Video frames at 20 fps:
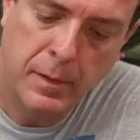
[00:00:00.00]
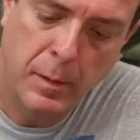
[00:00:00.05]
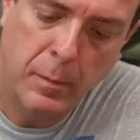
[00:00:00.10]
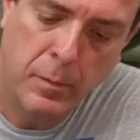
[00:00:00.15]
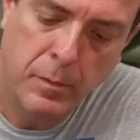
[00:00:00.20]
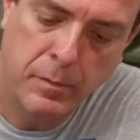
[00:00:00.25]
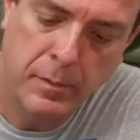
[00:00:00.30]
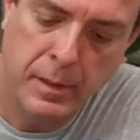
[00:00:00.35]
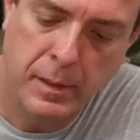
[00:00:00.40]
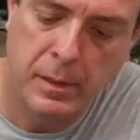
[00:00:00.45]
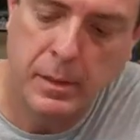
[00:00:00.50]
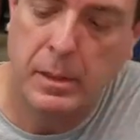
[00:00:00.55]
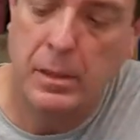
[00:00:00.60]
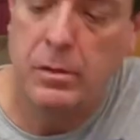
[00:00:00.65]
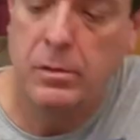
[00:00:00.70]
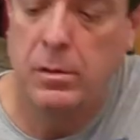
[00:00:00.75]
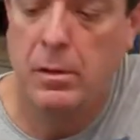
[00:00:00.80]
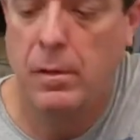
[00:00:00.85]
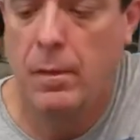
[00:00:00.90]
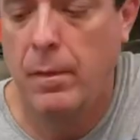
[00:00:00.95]
that one's there,
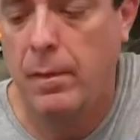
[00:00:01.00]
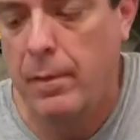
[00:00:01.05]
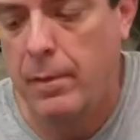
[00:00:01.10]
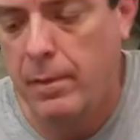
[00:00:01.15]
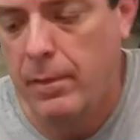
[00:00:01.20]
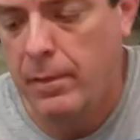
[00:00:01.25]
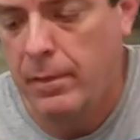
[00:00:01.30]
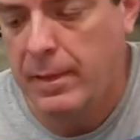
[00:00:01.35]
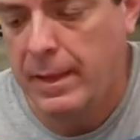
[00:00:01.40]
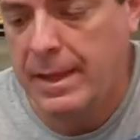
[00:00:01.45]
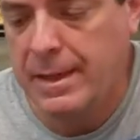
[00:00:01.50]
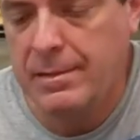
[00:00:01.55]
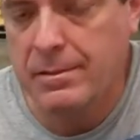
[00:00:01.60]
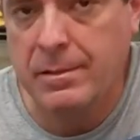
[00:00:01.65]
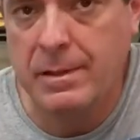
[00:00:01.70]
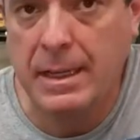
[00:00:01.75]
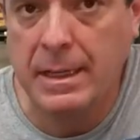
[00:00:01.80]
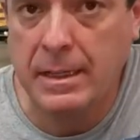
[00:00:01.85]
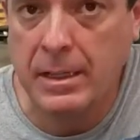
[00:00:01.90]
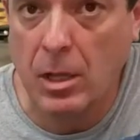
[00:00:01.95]
because these
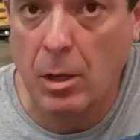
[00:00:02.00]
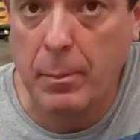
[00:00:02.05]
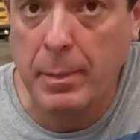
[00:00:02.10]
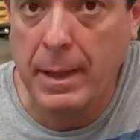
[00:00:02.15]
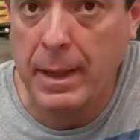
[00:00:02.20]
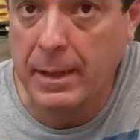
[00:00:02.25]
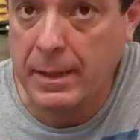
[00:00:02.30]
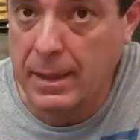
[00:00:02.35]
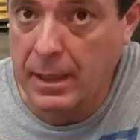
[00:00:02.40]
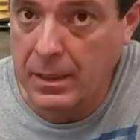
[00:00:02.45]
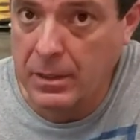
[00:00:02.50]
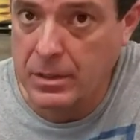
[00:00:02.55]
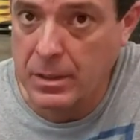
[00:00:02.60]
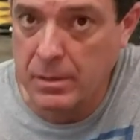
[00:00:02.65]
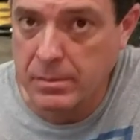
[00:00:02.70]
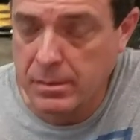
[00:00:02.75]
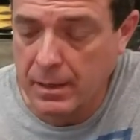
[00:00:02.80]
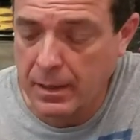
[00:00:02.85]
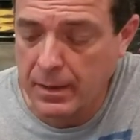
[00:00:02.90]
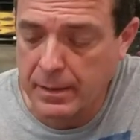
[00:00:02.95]
need to go back in
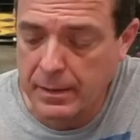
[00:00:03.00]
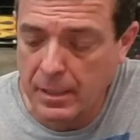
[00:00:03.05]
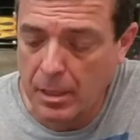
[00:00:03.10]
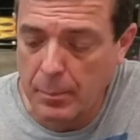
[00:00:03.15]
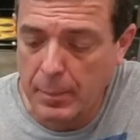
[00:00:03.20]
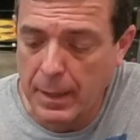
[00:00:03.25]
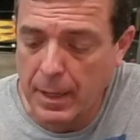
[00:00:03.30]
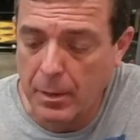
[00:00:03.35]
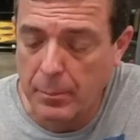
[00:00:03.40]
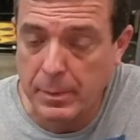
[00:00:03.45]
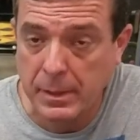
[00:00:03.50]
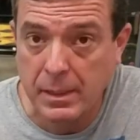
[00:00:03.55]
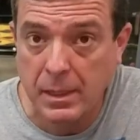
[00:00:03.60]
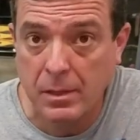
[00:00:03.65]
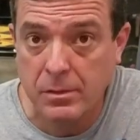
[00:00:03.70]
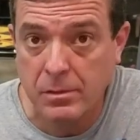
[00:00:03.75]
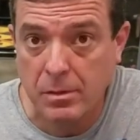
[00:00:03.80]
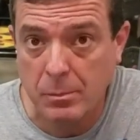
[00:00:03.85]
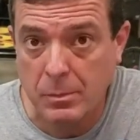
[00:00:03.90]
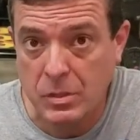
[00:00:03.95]
just how they come out,
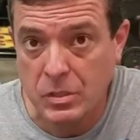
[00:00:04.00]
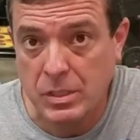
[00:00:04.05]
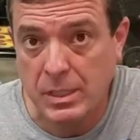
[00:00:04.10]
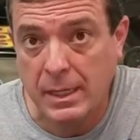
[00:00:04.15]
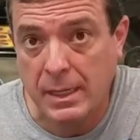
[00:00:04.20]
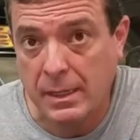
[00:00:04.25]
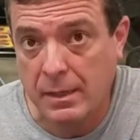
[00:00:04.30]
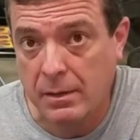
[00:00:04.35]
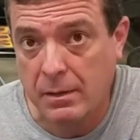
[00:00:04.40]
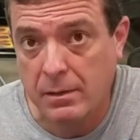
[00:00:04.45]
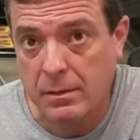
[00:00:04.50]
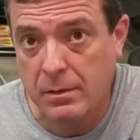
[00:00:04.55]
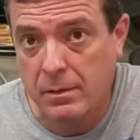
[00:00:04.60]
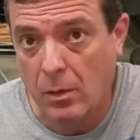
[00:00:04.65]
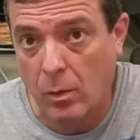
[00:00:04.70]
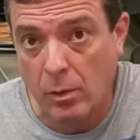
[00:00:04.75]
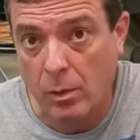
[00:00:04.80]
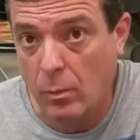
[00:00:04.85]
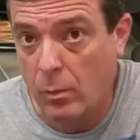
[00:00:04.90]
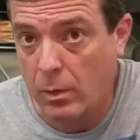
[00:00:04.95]
because they're machined
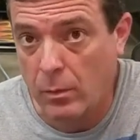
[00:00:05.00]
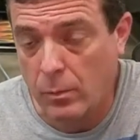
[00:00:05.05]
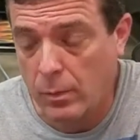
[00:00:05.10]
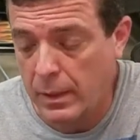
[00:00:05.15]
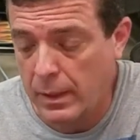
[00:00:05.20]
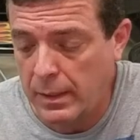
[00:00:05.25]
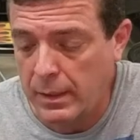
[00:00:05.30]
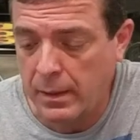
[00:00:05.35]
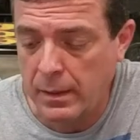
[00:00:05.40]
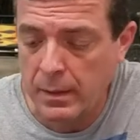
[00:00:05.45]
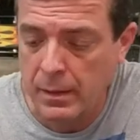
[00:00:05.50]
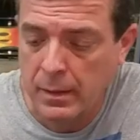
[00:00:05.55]
only one way.